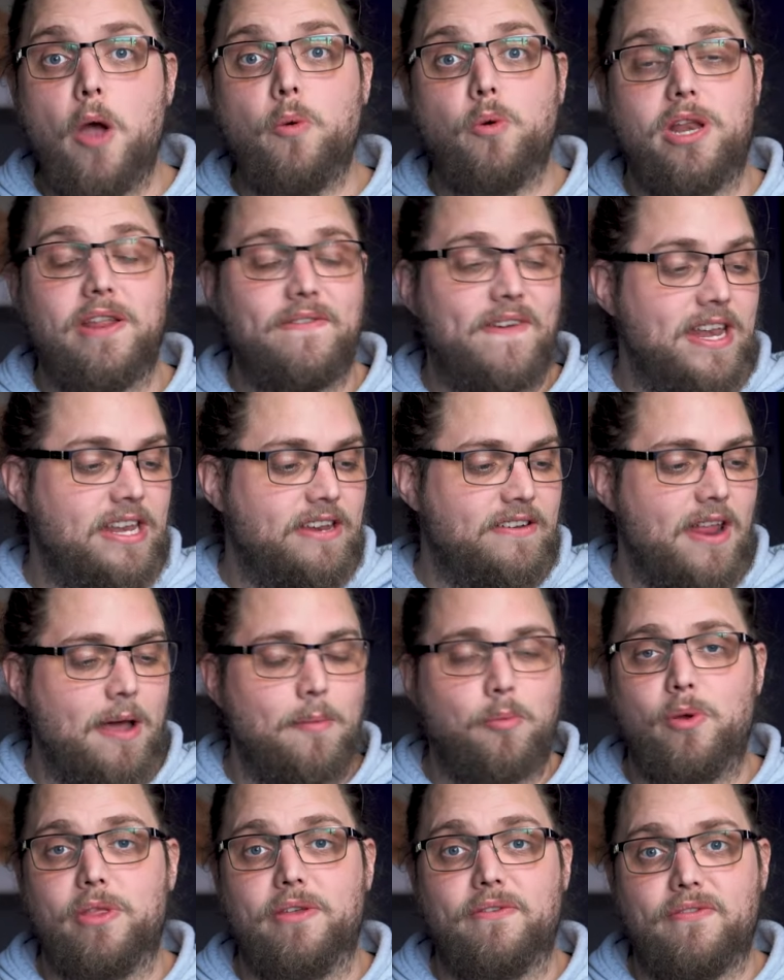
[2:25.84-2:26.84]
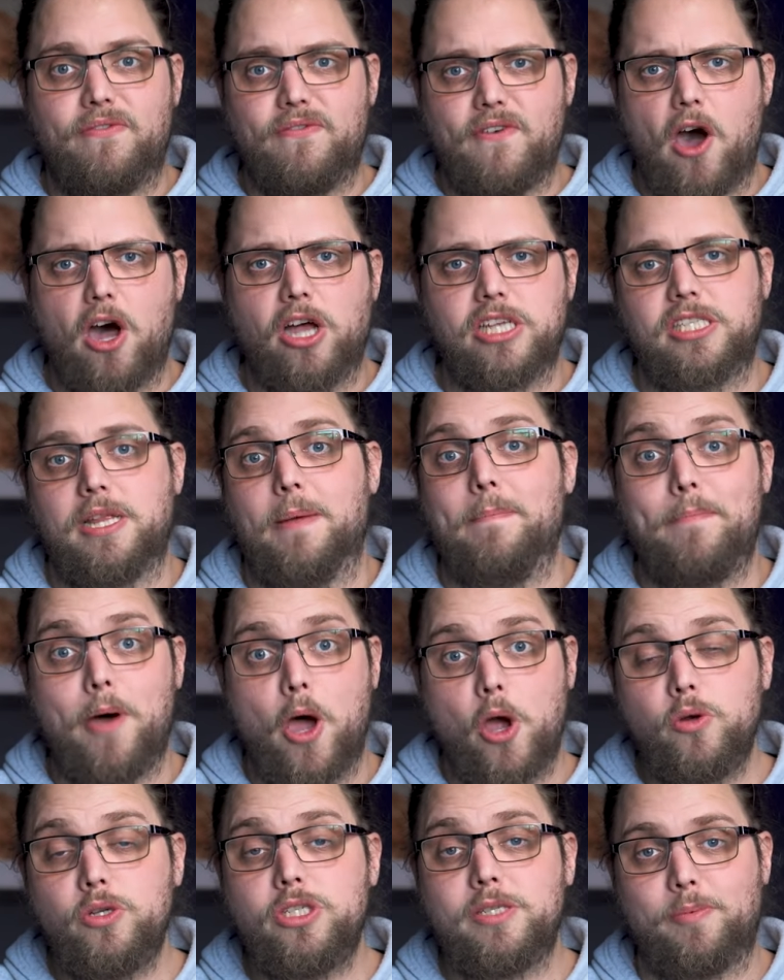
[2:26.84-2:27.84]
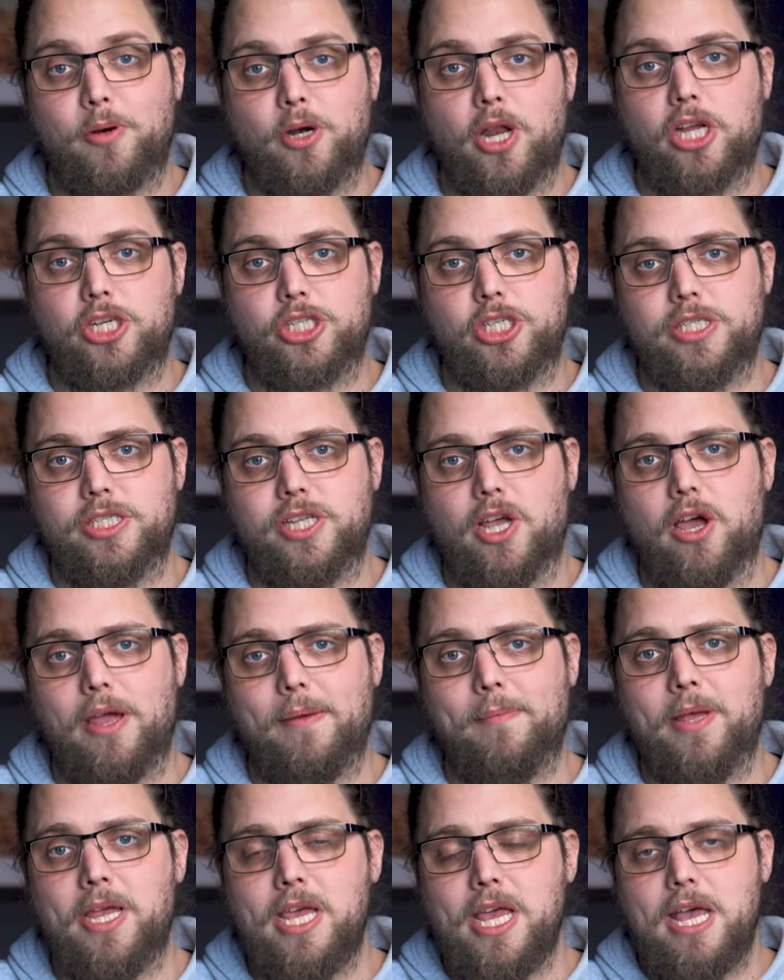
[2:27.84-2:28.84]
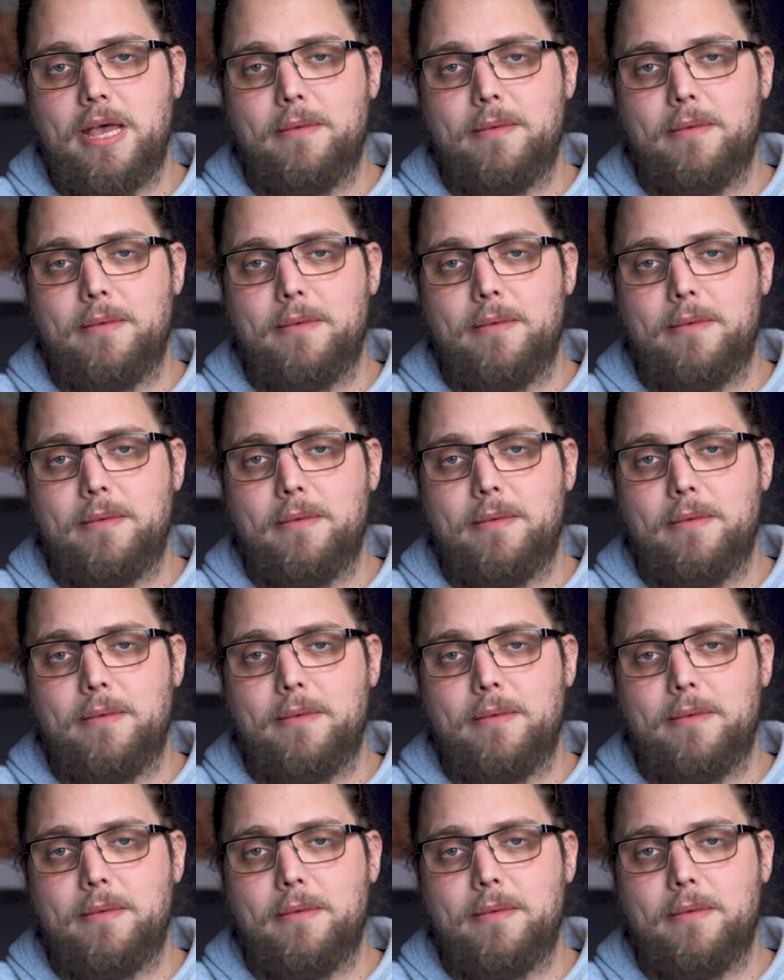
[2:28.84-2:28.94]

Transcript: I would have ended up with a faster post-production time